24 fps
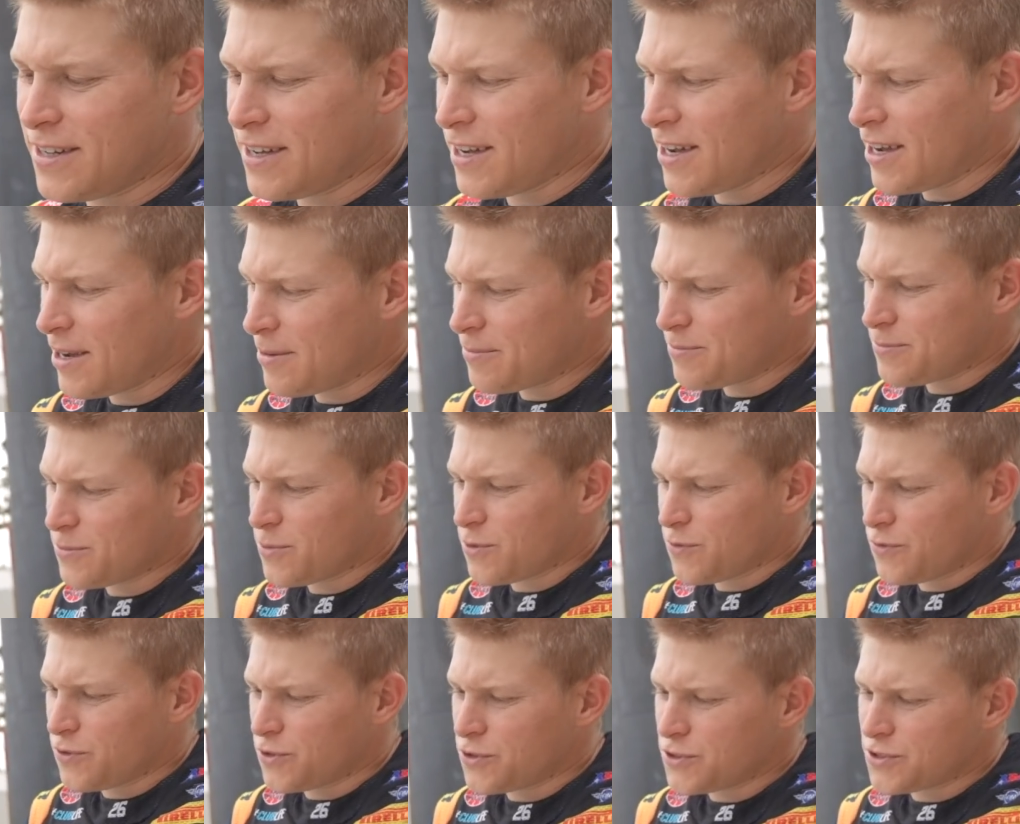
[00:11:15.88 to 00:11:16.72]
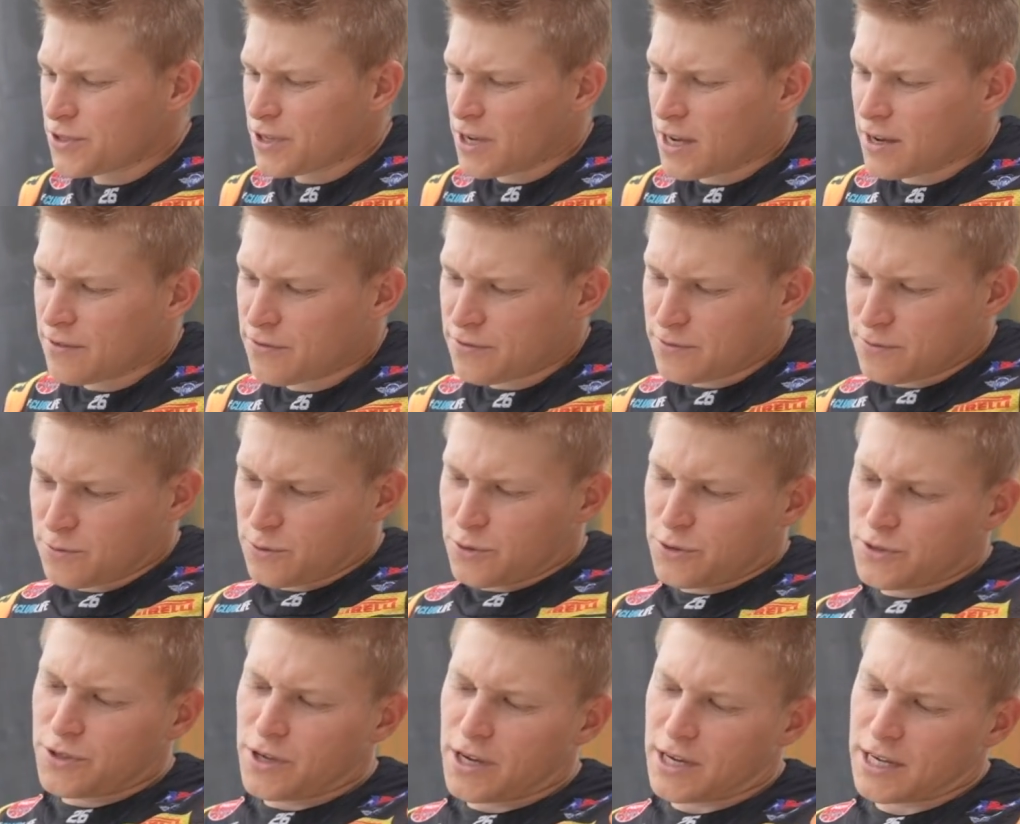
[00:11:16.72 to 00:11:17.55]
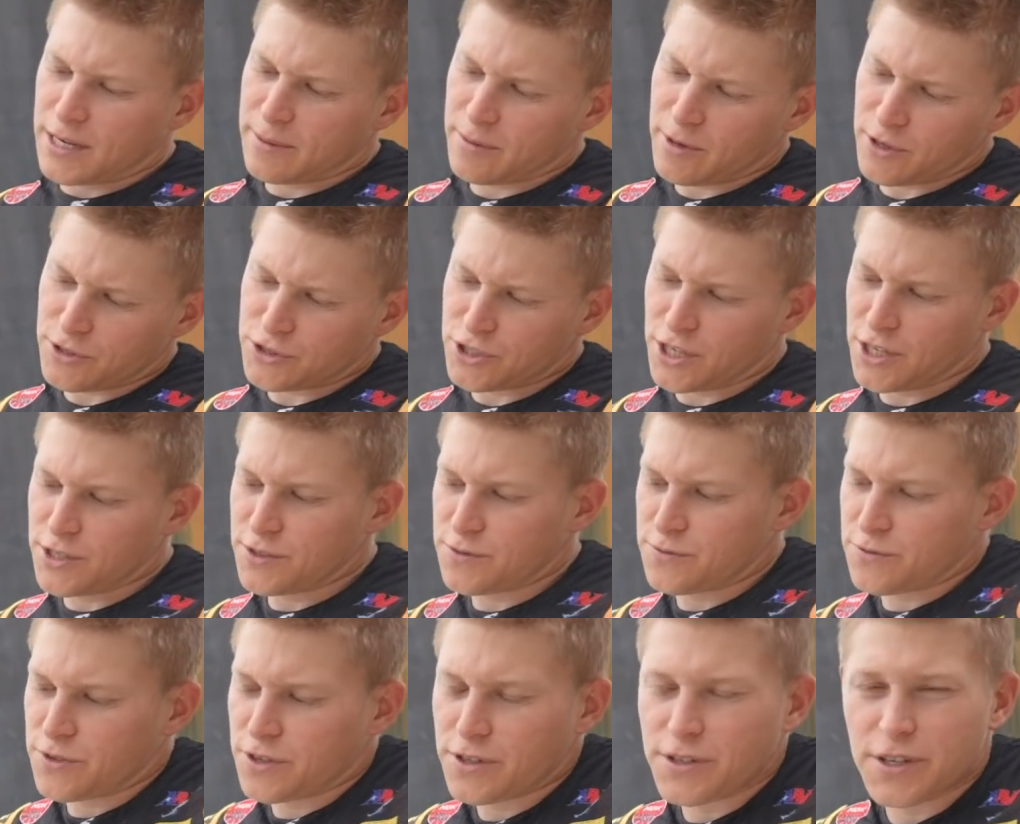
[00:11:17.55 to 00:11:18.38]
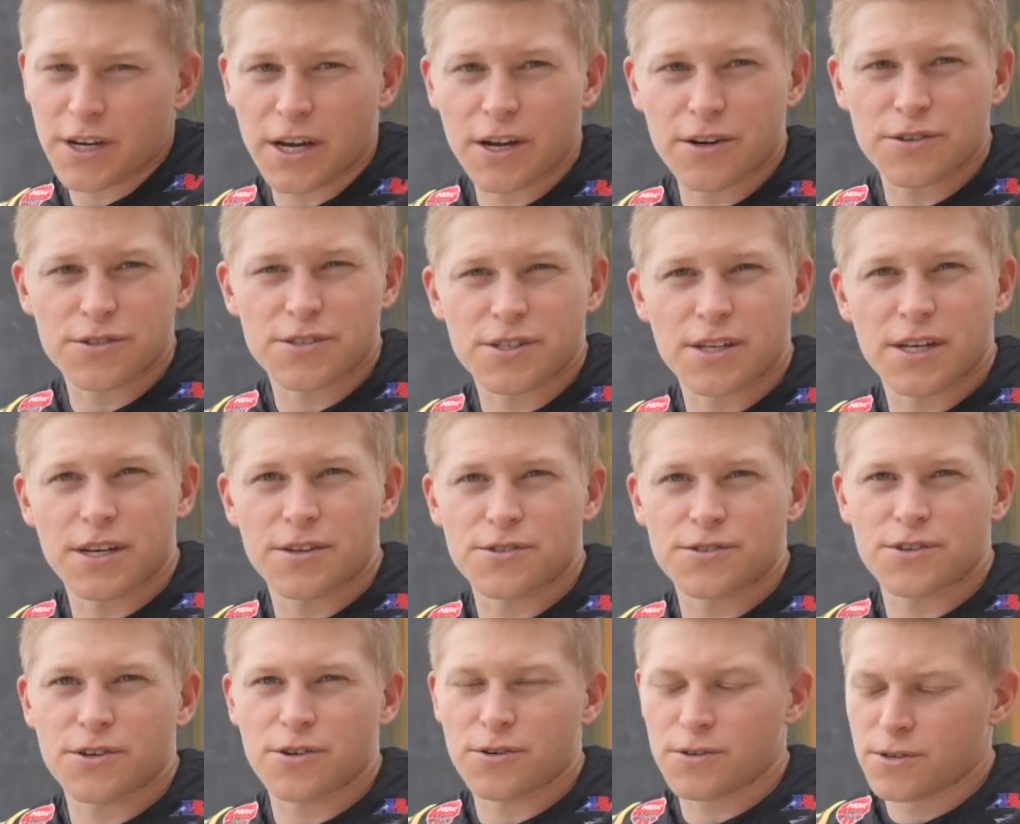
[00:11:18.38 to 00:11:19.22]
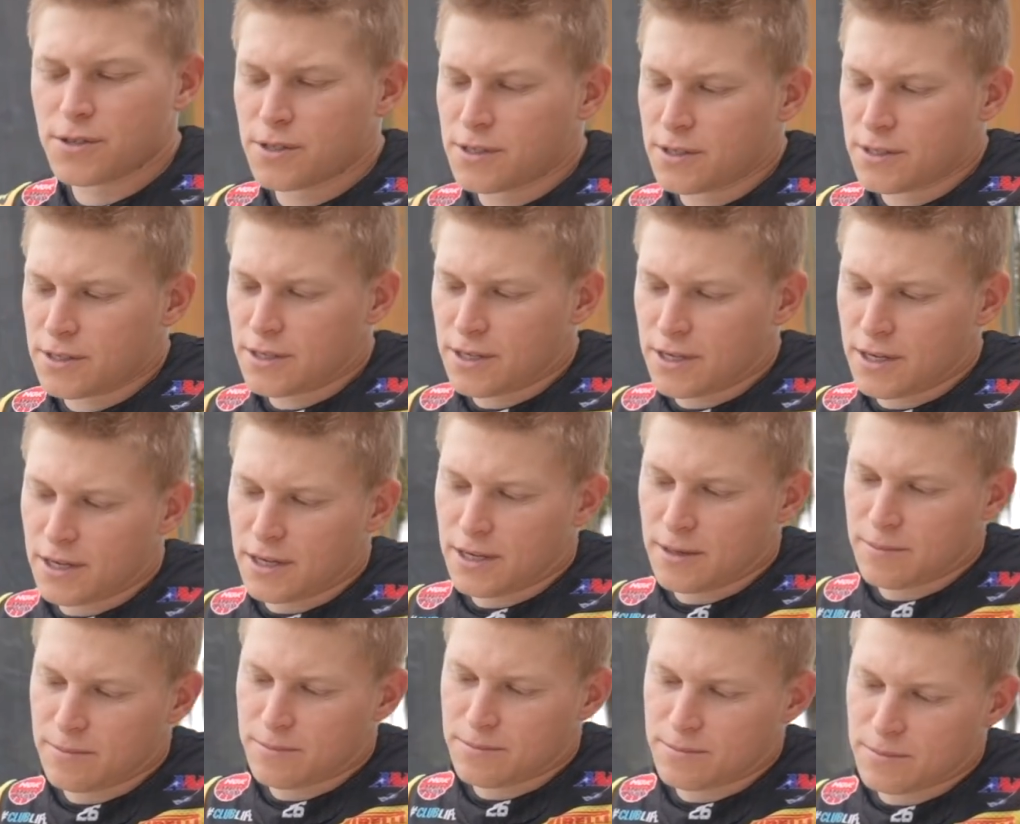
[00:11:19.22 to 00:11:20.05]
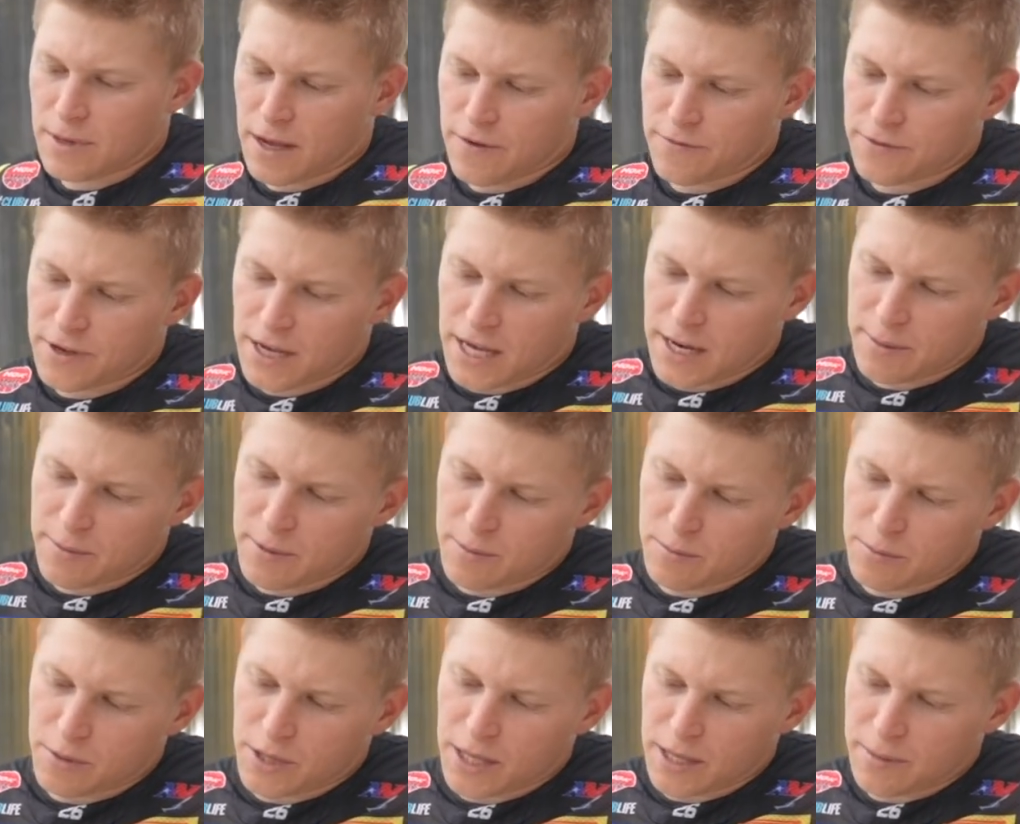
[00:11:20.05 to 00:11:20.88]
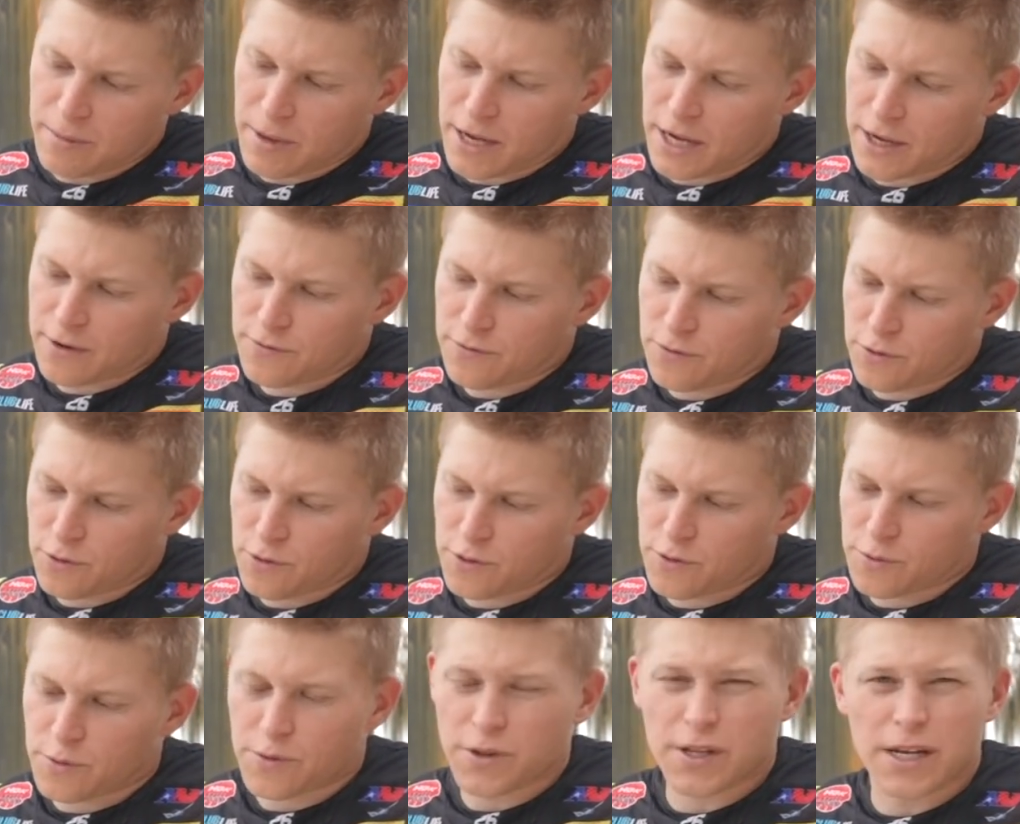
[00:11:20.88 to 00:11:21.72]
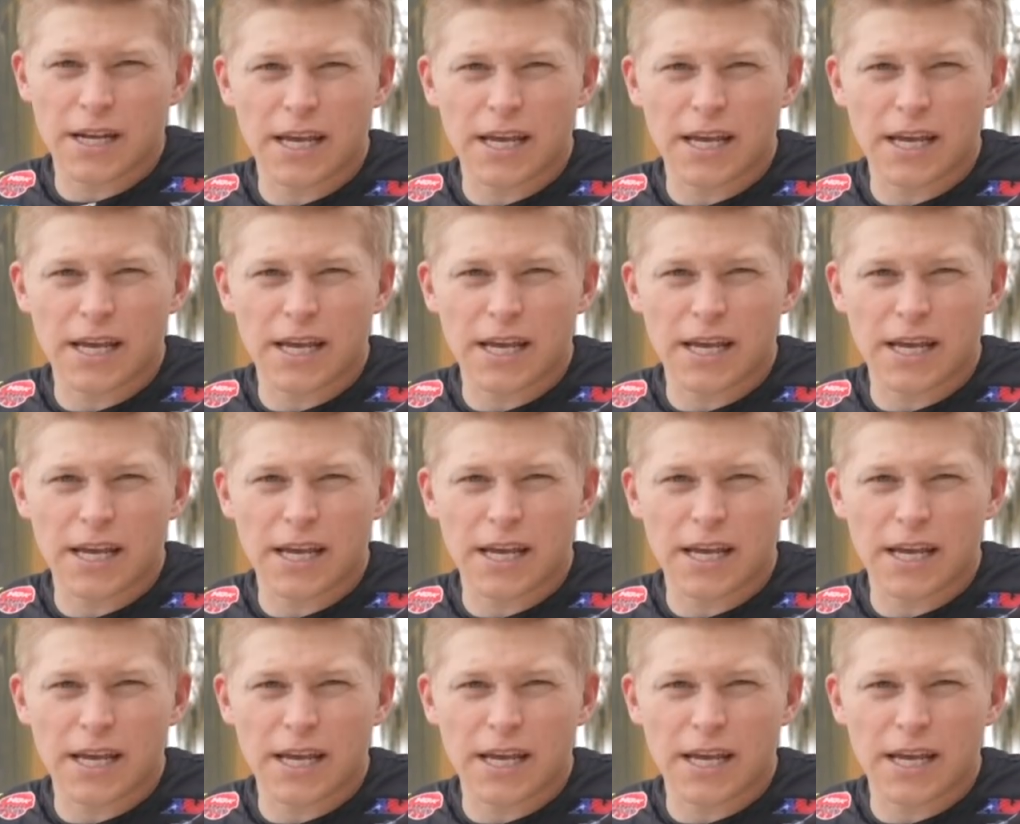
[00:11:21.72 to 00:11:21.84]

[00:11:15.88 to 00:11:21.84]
Well, first off, we were talking about changing front tires today. So I've kind of been playing back and forth with an